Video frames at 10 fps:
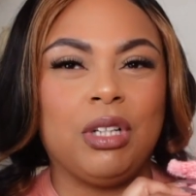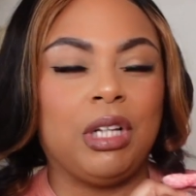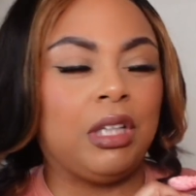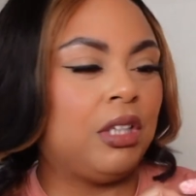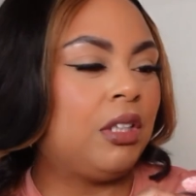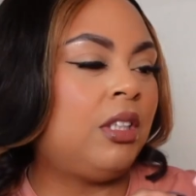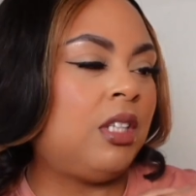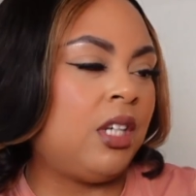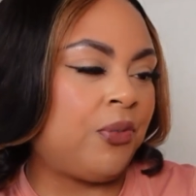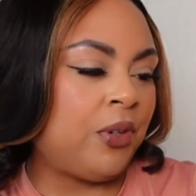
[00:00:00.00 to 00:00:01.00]
a little
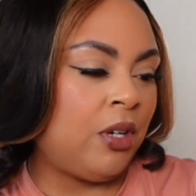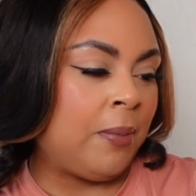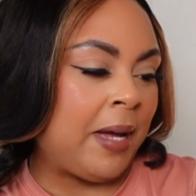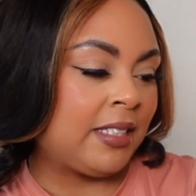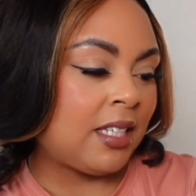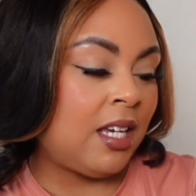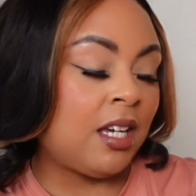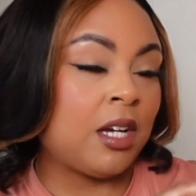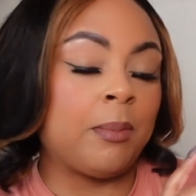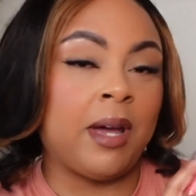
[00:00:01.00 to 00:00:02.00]
different on my
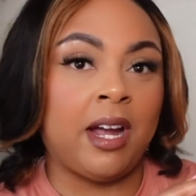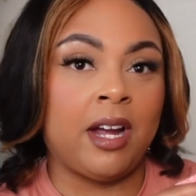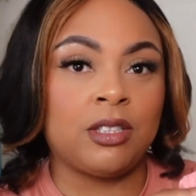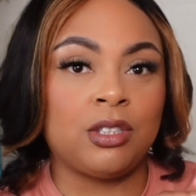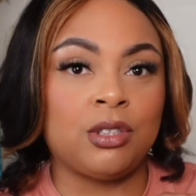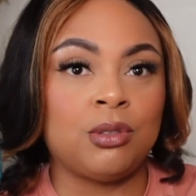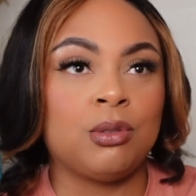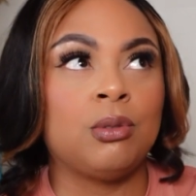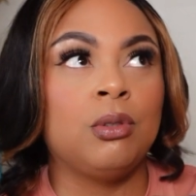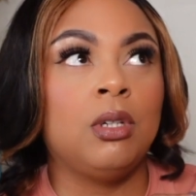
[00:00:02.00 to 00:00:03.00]
skin compared
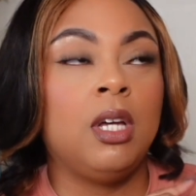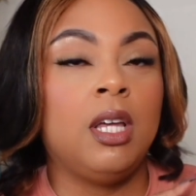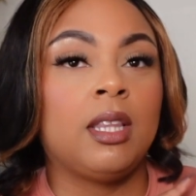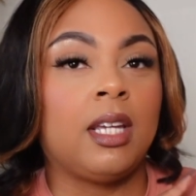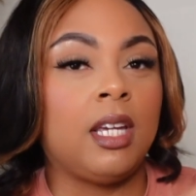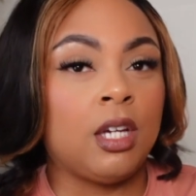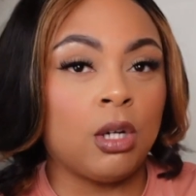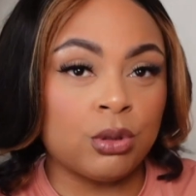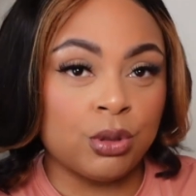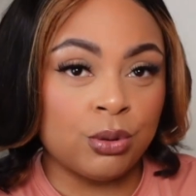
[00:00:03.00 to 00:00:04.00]
to the
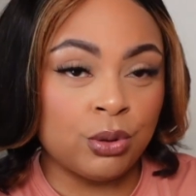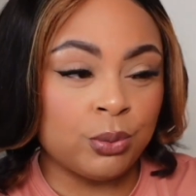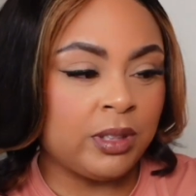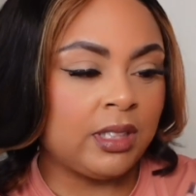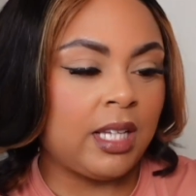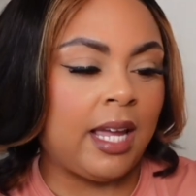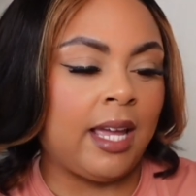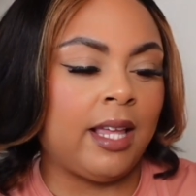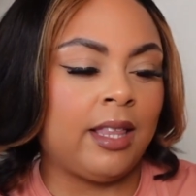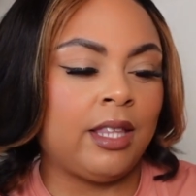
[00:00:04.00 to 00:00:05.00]
Eco Tools ones
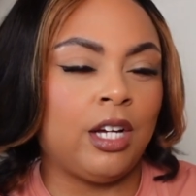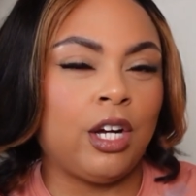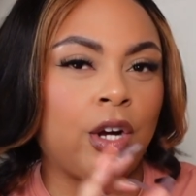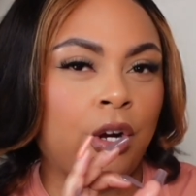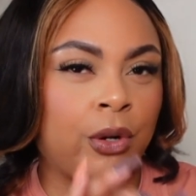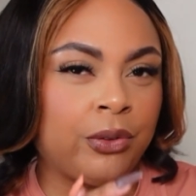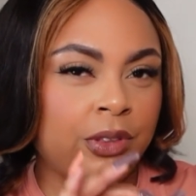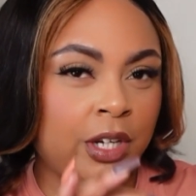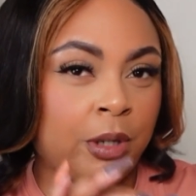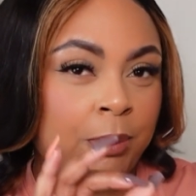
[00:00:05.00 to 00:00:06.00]
and the Earth
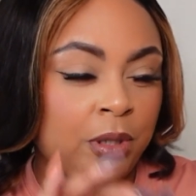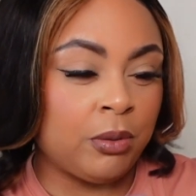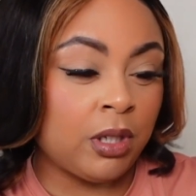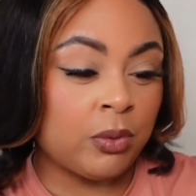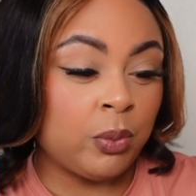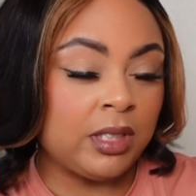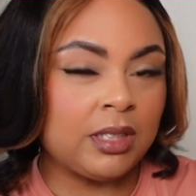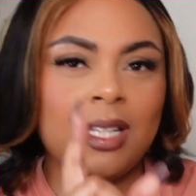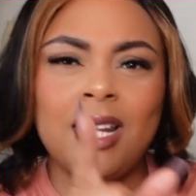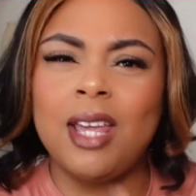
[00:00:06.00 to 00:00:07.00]
Therapeutic
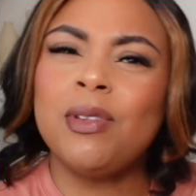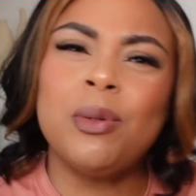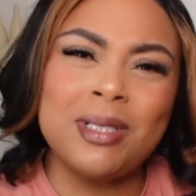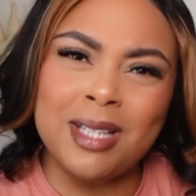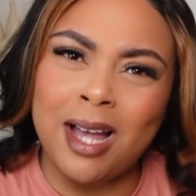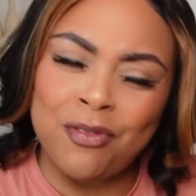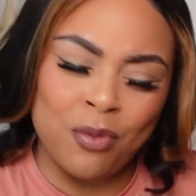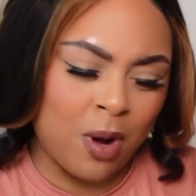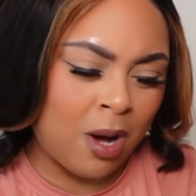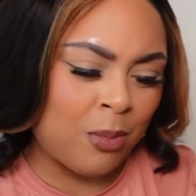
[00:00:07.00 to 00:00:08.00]
ones and even the ones I got
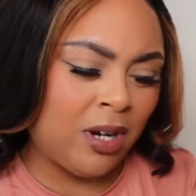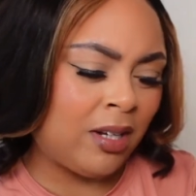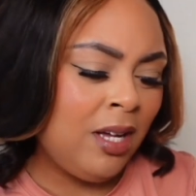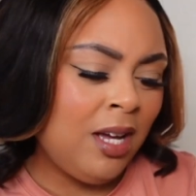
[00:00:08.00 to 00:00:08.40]
from Walmart